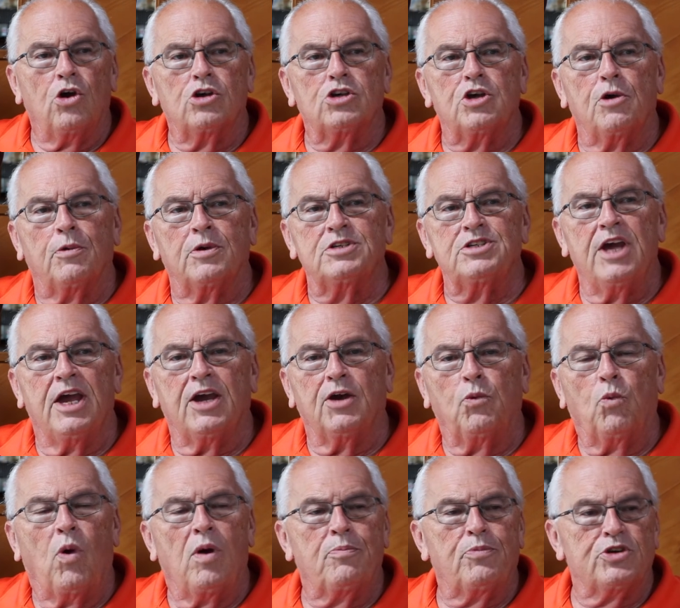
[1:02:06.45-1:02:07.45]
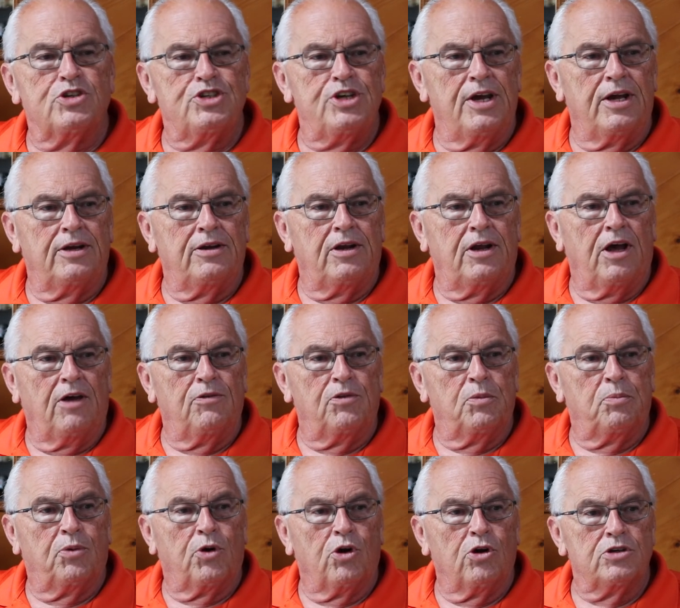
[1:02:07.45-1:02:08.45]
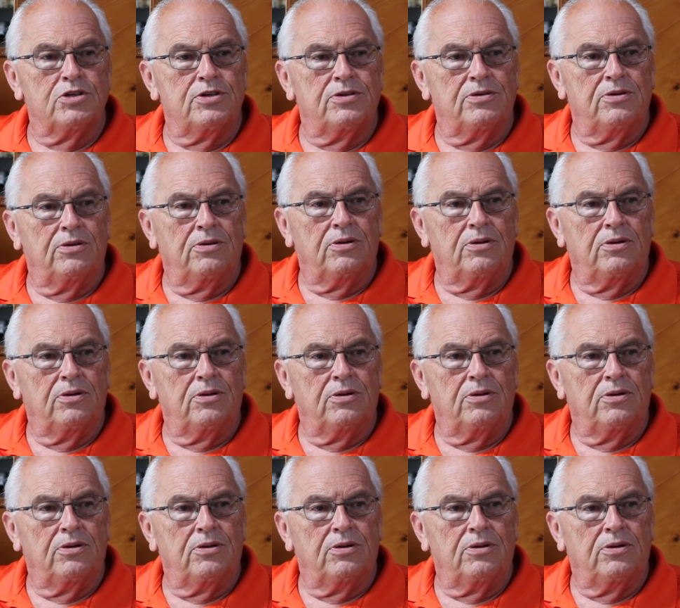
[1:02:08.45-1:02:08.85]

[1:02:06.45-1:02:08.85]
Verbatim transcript: So we're taking 1% of the purse